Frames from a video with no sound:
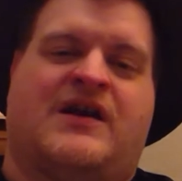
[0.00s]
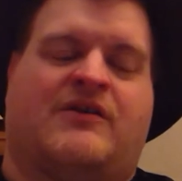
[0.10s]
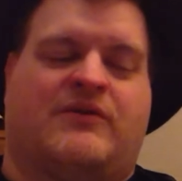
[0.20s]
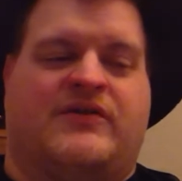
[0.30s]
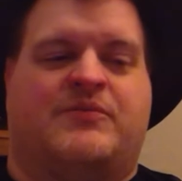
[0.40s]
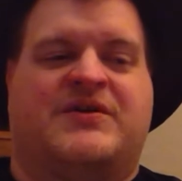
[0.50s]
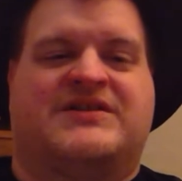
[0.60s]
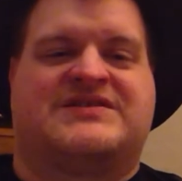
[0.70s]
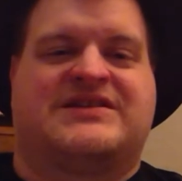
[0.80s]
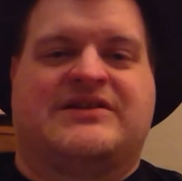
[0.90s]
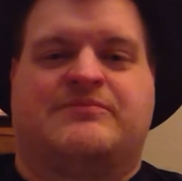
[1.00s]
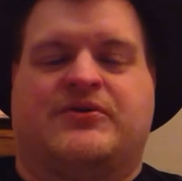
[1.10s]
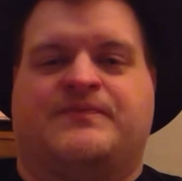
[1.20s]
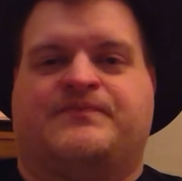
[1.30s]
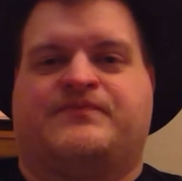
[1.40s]
I read The Big Sleep
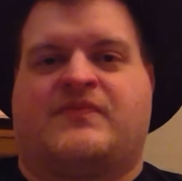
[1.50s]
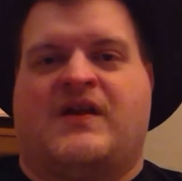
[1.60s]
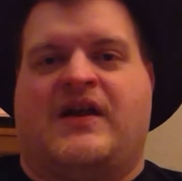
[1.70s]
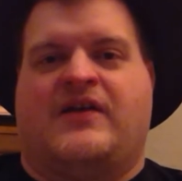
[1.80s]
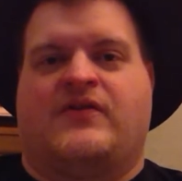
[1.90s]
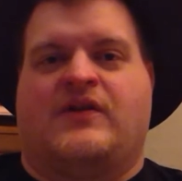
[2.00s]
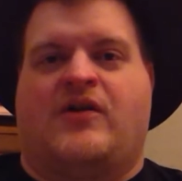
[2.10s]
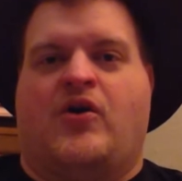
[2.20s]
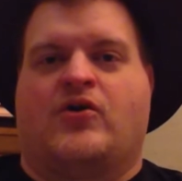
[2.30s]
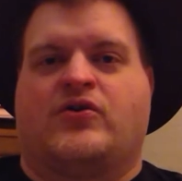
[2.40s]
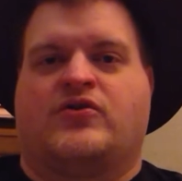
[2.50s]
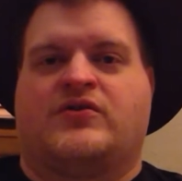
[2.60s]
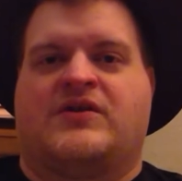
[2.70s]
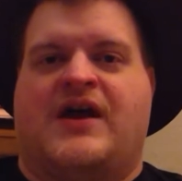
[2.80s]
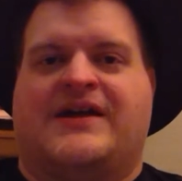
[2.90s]
and The Long
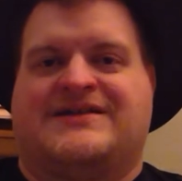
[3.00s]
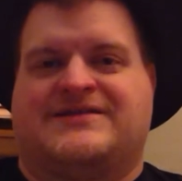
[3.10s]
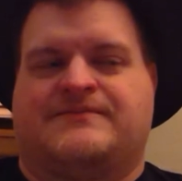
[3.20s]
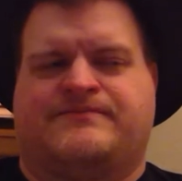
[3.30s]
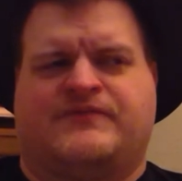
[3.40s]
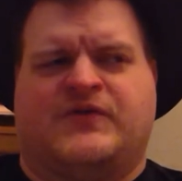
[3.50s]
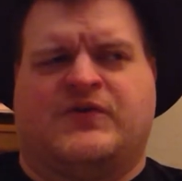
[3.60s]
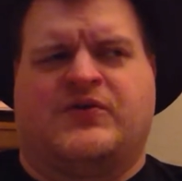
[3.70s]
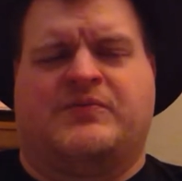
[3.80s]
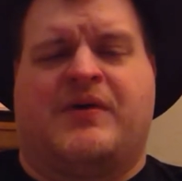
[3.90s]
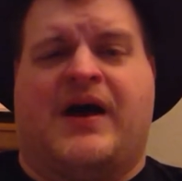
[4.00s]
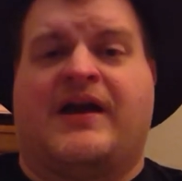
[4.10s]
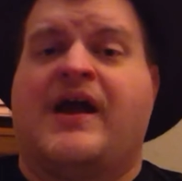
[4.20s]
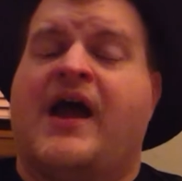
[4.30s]
Good Night, or Goodbye.